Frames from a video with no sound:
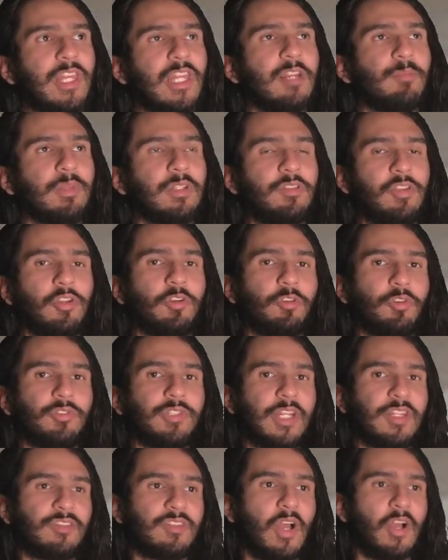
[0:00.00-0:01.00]
at a material
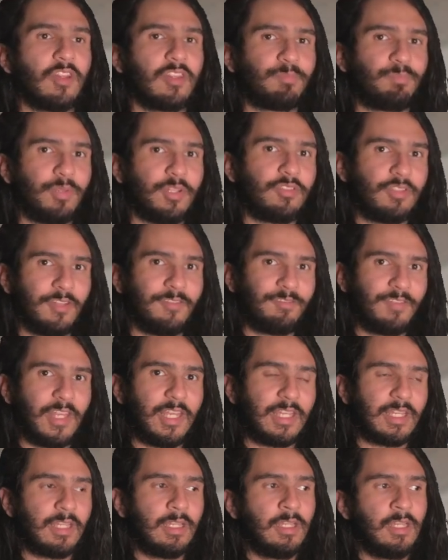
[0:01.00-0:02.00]
that's not
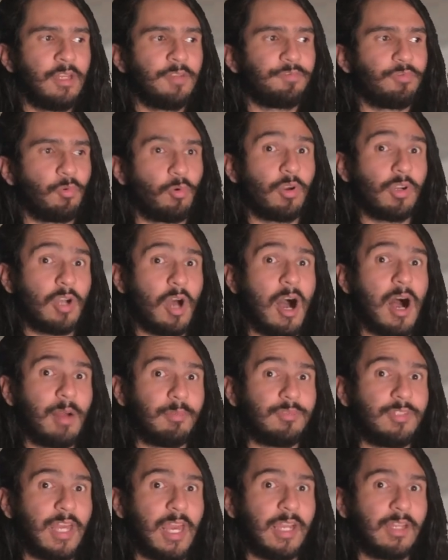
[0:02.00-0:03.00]
specific for an
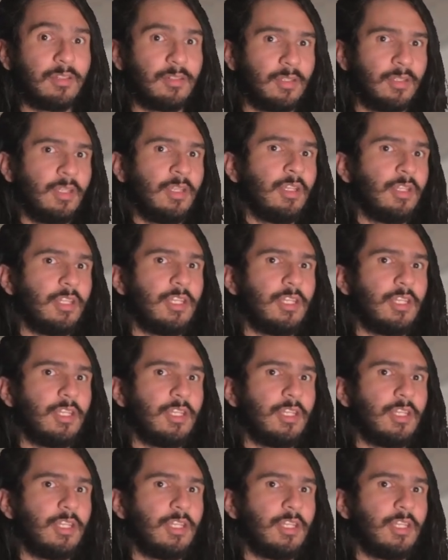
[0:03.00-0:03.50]
object,